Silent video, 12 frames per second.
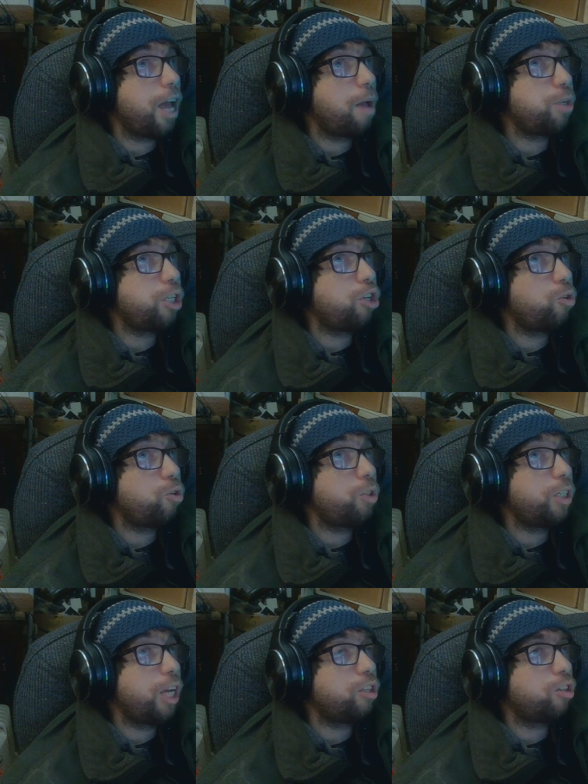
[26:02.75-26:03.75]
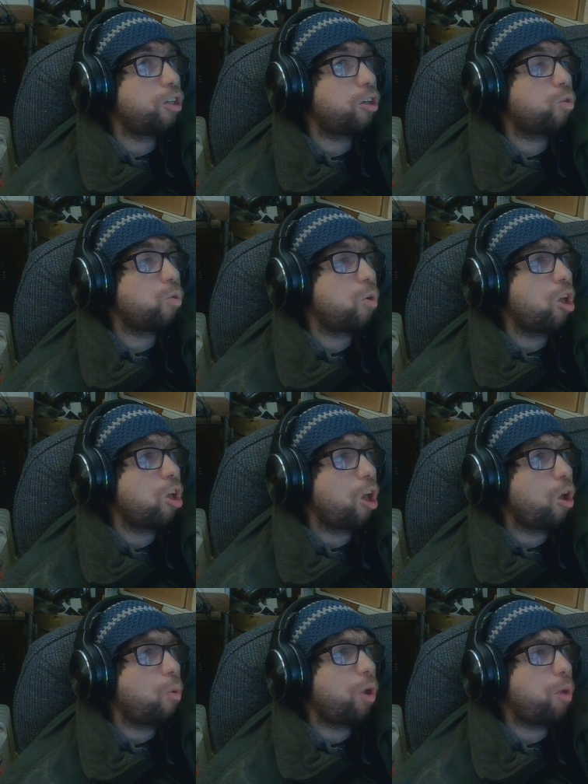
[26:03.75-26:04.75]
episodes, and so
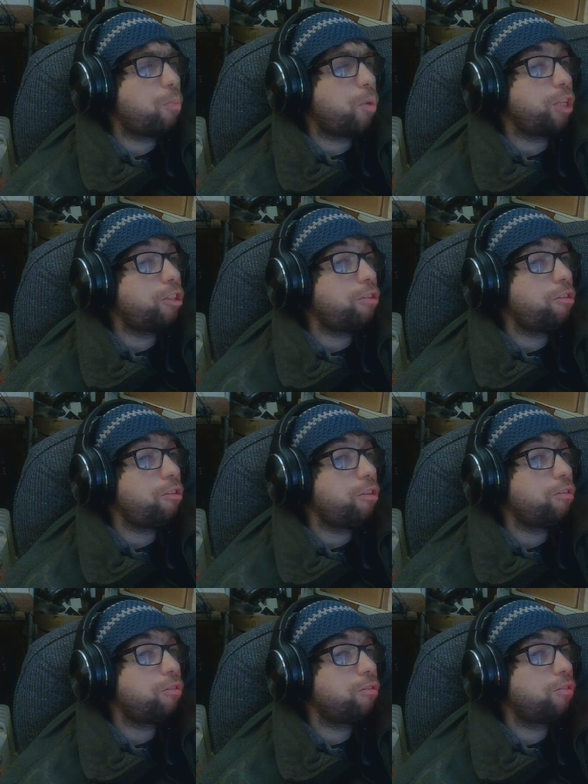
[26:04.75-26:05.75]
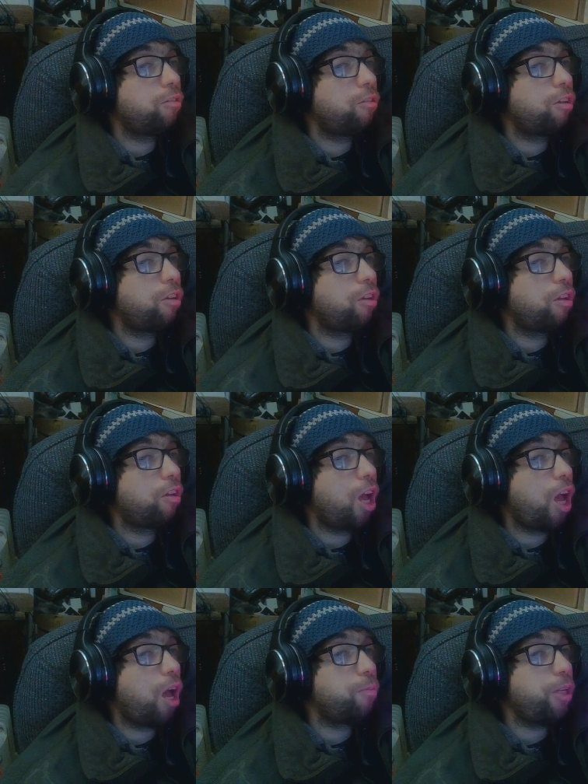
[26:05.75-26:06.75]
when I'm watching this,
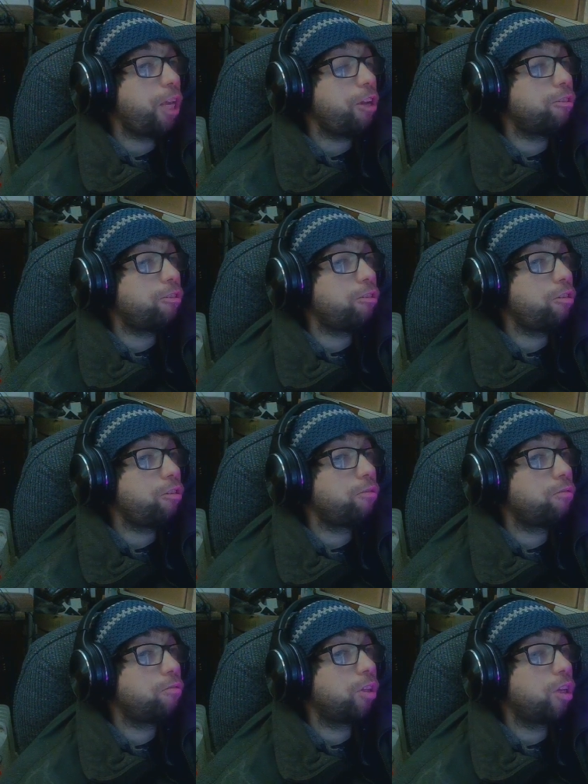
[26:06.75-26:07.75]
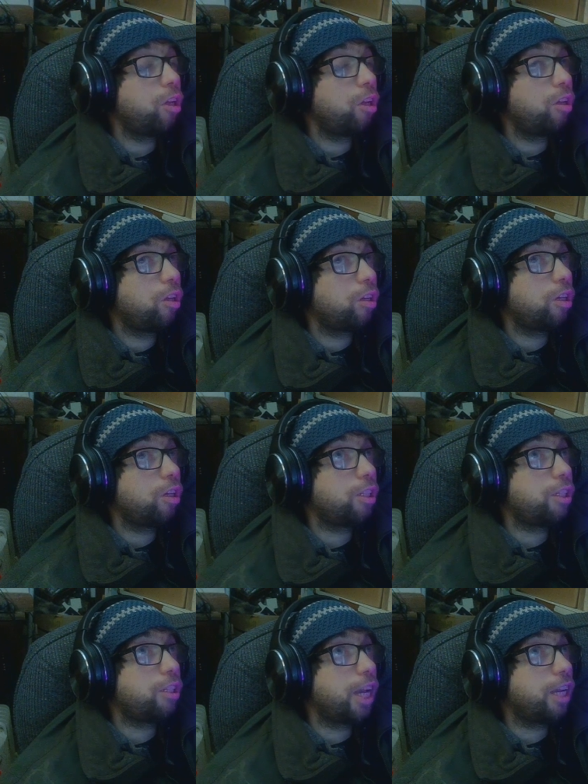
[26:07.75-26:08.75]
I'm taking it in, cause
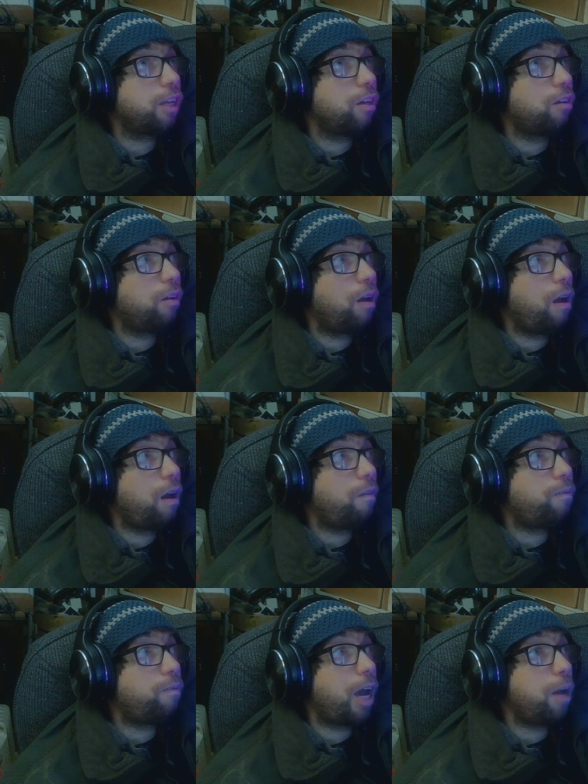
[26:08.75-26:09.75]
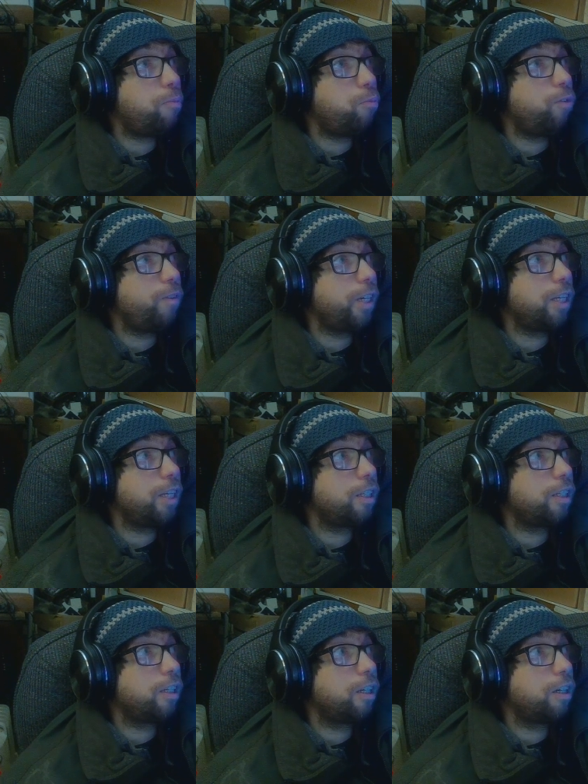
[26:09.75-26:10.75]
it's like five movies.
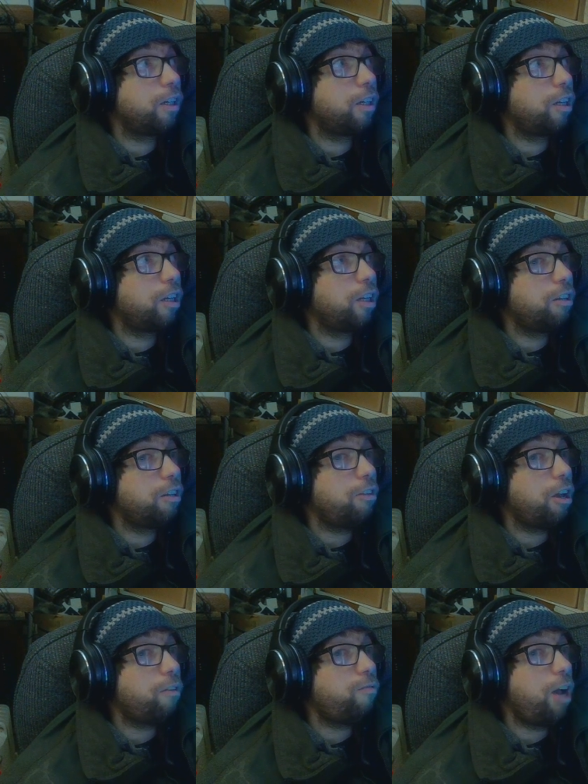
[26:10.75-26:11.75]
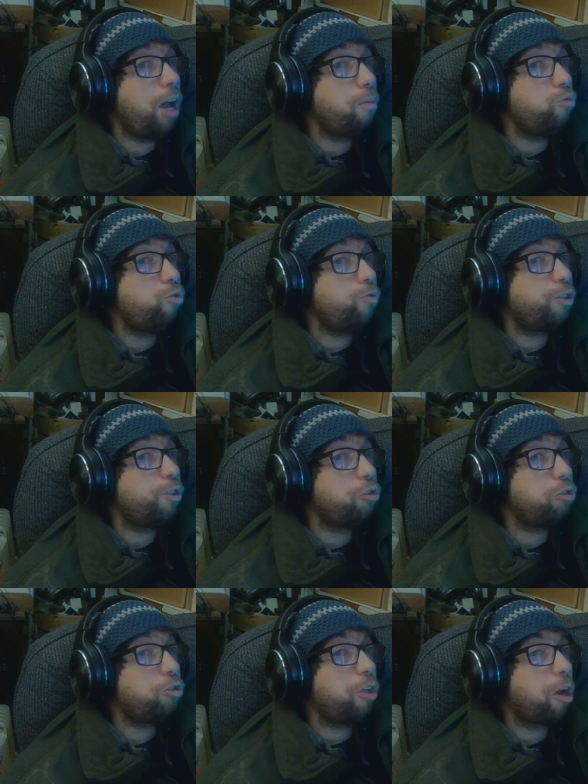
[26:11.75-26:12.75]
It's like five movies, and
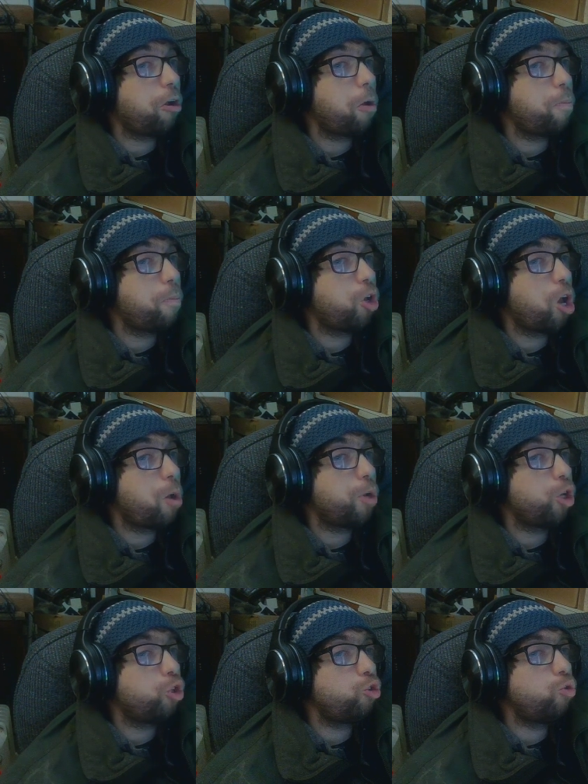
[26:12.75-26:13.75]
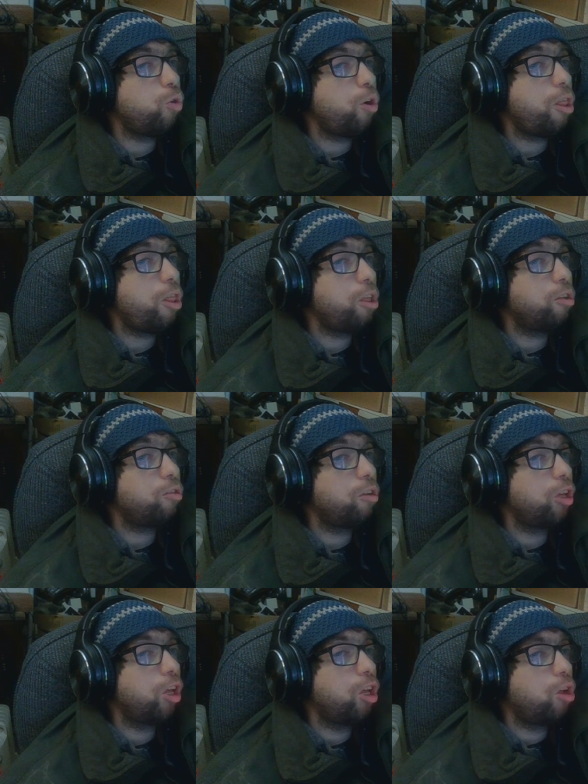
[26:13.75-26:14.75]
it's like I'm gonna I'm gonna enjoy this.
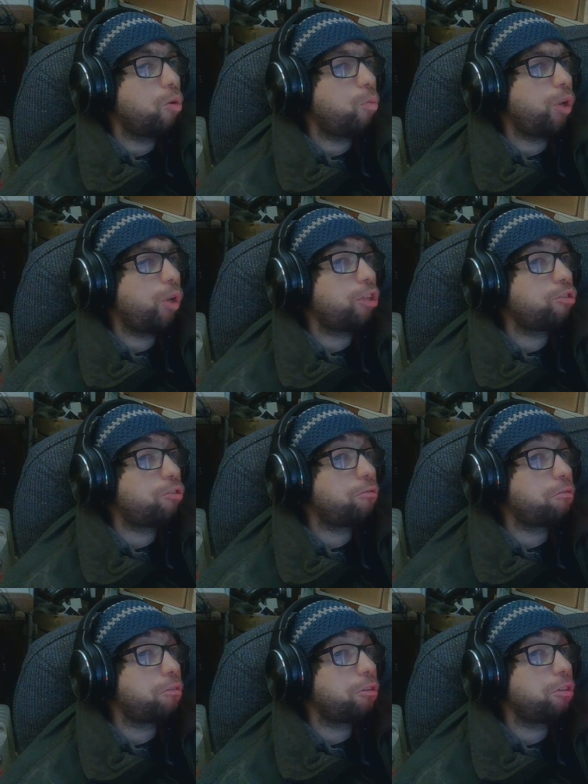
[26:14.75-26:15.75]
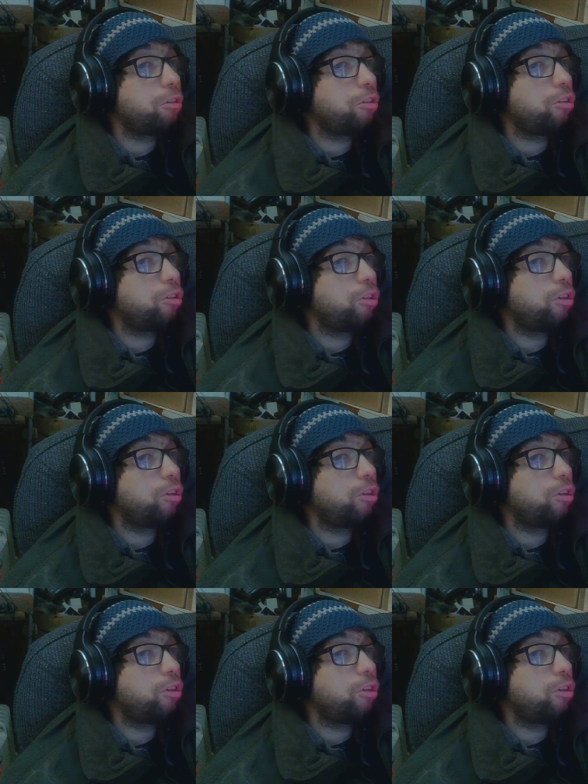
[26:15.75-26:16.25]
Well, I still can.